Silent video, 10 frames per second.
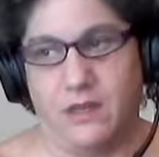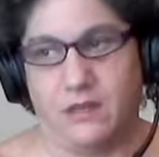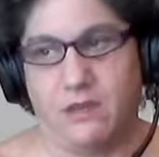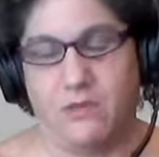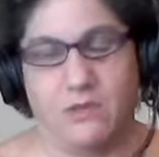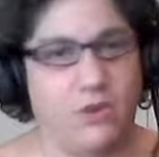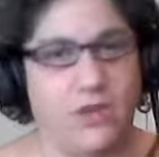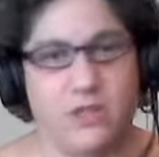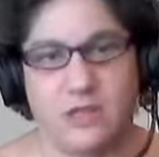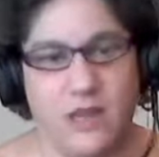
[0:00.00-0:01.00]
So
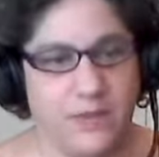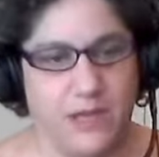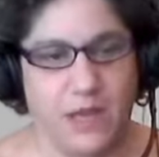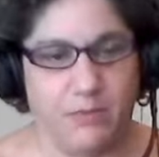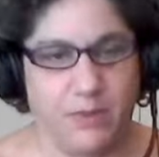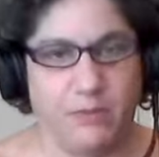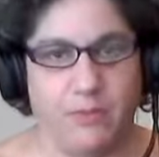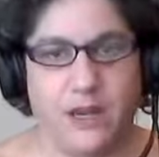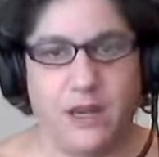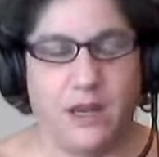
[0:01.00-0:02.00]
I just named a couple,
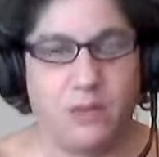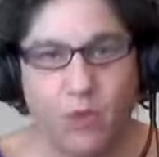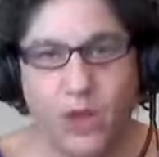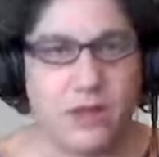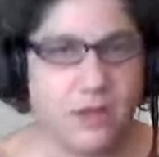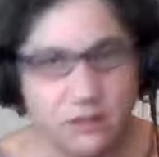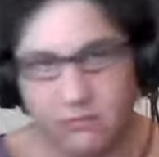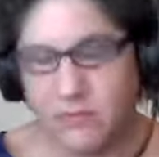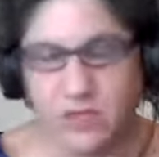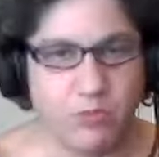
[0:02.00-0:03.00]
but I want you to
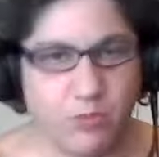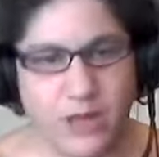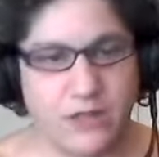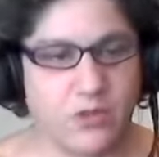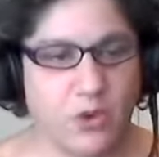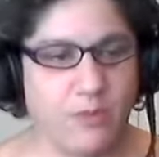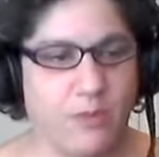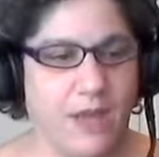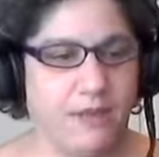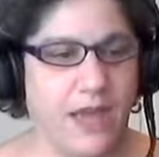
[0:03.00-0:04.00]
just brainstorm
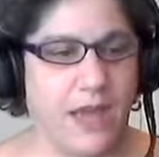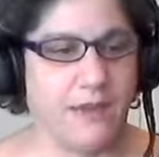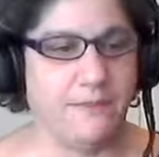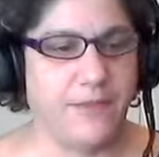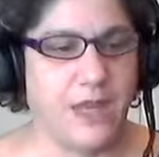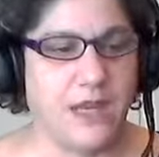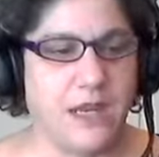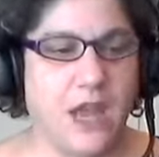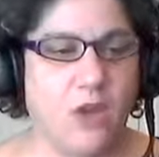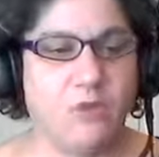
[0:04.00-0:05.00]
about that.
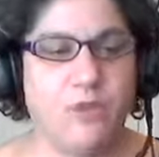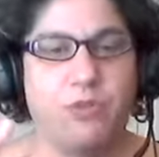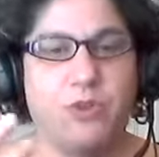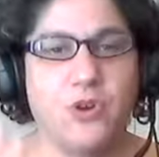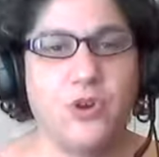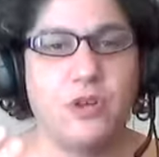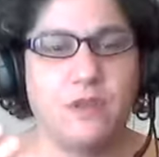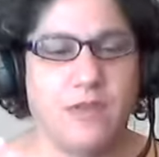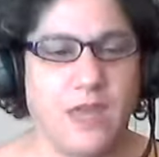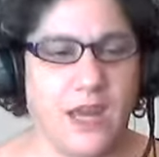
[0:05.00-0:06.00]
Now, the third
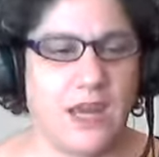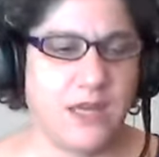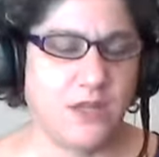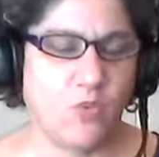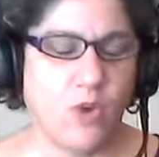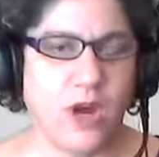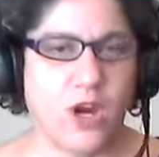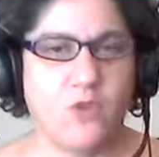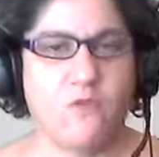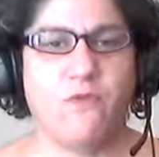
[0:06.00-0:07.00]
thing is where you